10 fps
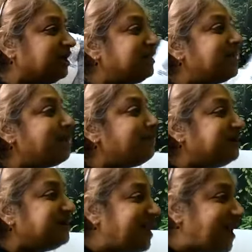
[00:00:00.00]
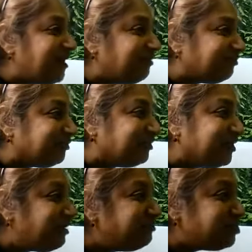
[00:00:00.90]
They kept it alive.
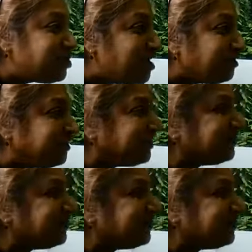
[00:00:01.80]
I was shocked.